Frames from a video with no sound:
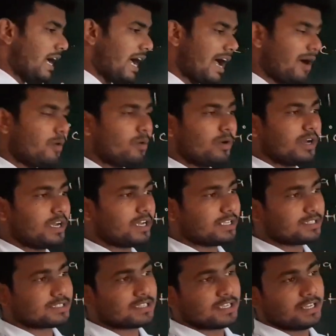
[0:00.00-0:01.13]
how it
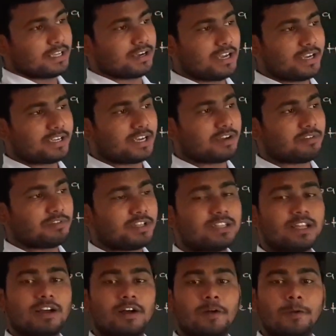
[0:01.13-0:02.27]
is related with
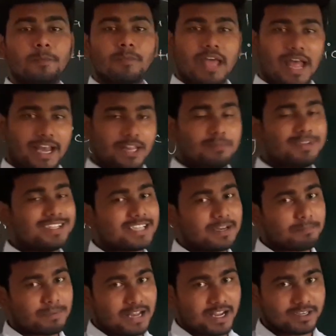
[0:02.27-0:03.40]
the animals
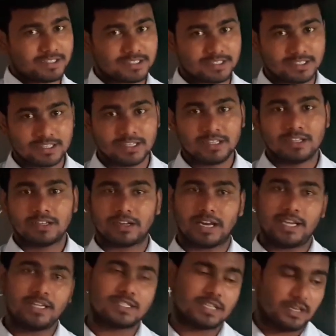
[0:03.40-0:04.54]
and plants,
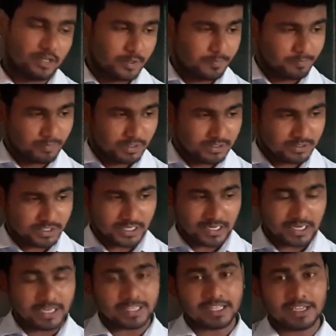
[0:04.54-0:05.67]
right?
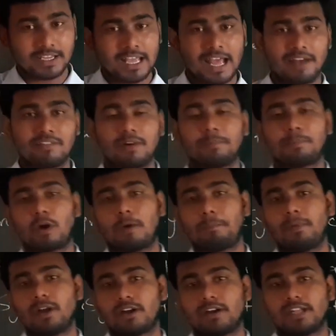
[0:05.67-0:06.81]
Generally they have a
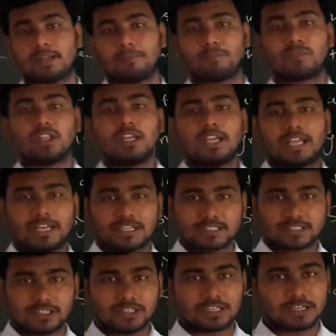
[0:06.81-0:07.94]
proper rhythm in a
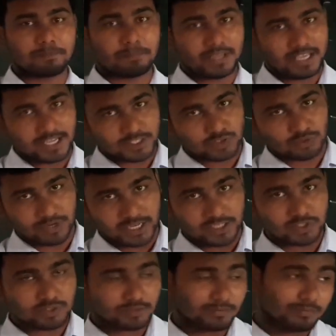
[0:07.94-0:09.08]
certain pH
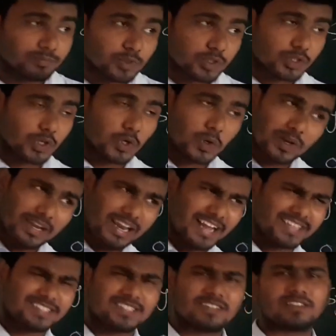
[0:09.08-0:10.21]
range. So
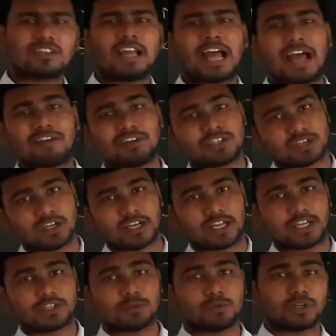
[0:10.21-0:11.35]
let's have a
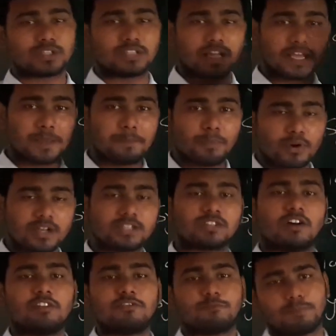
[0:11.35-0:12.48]
journey toward the importance
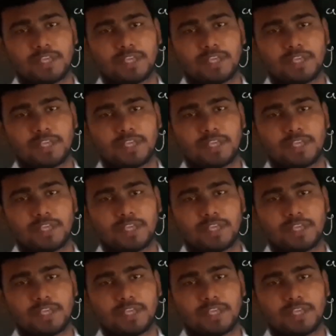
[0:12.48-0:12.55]
of